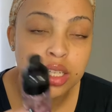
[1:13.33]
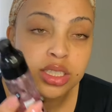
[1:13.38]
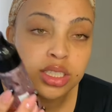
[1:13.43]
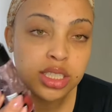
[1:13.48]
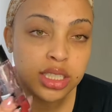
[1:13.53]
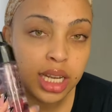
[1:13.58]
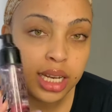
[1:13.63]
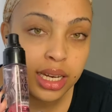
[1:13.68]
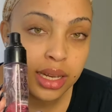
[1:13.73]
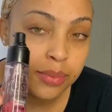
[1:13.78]

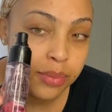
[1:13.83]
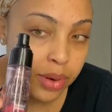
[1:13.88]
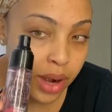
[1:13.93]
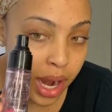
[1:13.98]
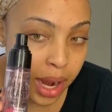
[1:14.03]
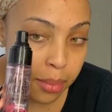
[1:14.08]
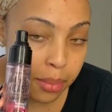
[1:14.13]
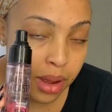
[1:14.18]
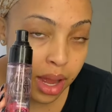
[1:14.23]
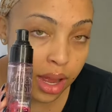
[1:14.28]
Jelly
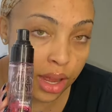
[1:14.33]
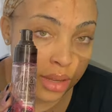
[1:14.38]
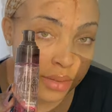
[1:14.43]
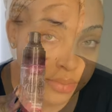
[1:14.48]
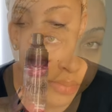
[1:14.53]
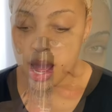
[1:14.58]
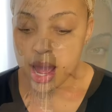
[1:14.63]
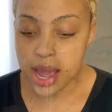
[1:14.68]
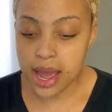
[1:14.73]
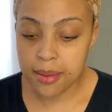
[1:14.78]
Primer. So
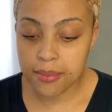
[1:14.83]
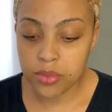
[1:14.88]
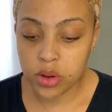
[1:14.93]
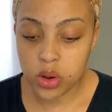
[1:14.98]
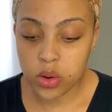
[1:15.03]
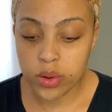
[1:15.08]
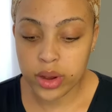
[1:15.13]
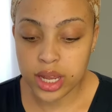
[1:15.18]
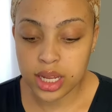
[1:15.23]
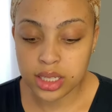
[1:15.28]
I am
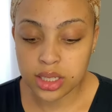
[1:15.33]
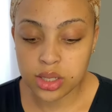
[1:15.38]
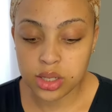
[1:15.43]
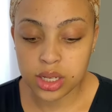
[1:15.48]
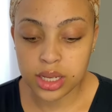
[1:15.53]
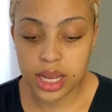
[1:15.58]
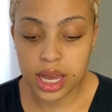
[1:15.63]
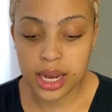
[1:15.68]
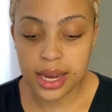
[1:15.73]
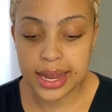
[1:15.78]
going to
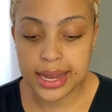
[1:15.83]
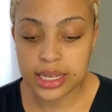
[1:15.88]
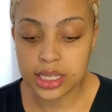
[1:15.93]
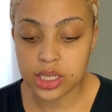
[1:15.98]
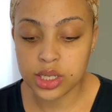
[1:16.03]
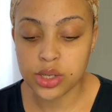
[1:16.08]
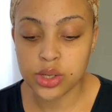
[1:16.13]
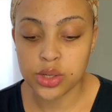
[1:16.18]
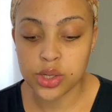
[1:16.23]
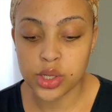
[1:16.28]
get
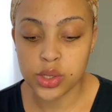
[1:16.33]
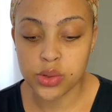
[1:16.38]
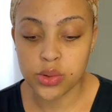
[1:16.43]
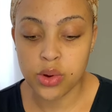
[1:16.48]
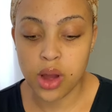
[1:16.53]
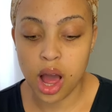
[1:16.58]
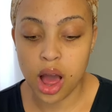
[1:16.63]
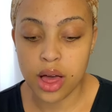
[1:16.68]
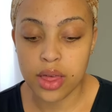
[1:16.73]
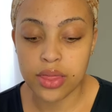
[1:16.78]
into